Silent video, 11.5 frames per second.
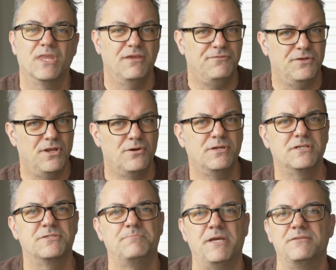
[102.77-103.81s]
If you know an
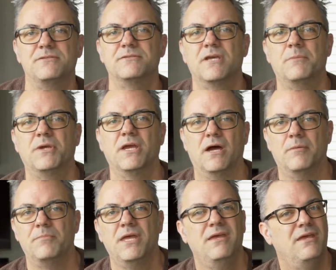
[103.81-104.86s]
expense is coming
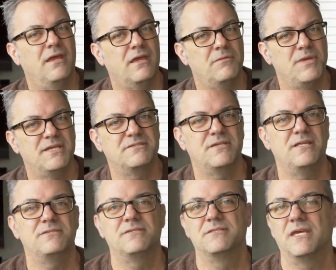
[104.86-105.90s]
up, it can make
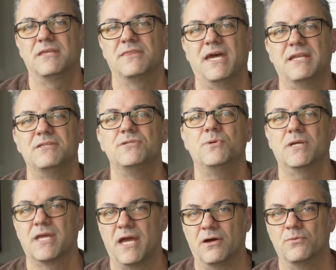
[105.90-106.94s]
sense to take that into
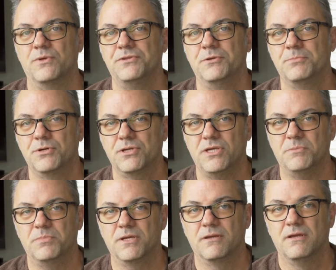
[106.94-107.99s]
account with your
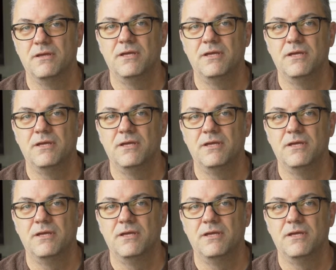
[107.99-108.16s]
bookkeeping.